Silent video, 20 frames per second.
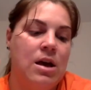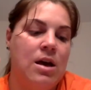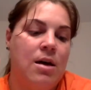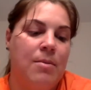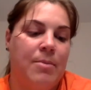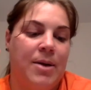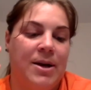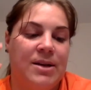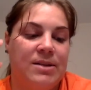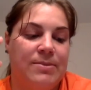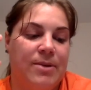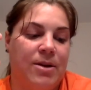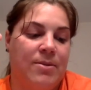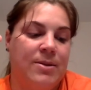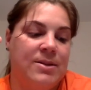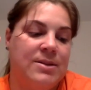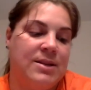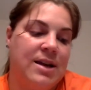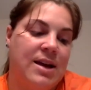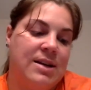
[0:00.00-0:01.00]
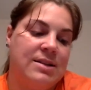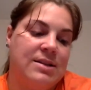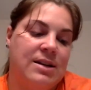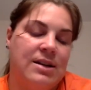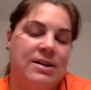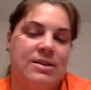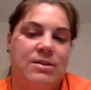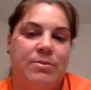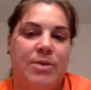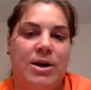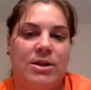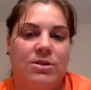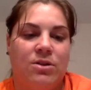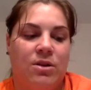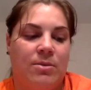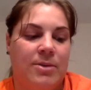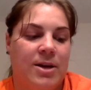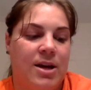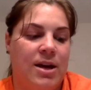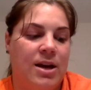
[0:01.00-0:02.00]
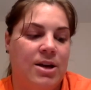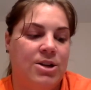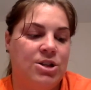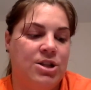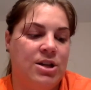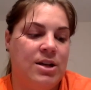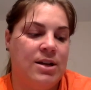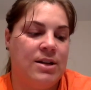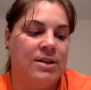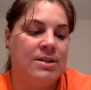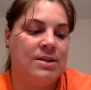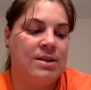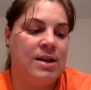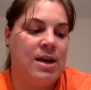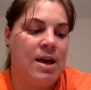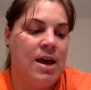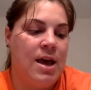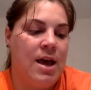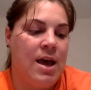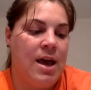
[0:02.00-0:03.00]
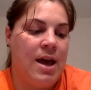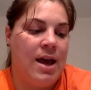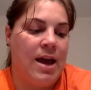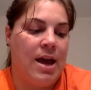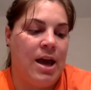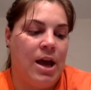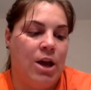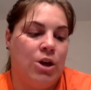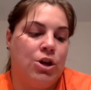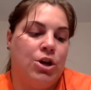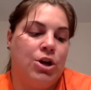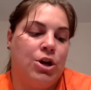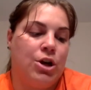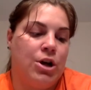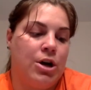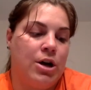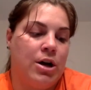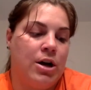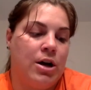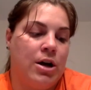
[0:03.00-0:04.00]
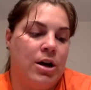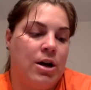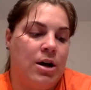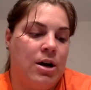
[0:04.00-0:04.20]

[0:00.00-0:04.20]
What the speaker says: by experiments, case studies, and practical applications. And your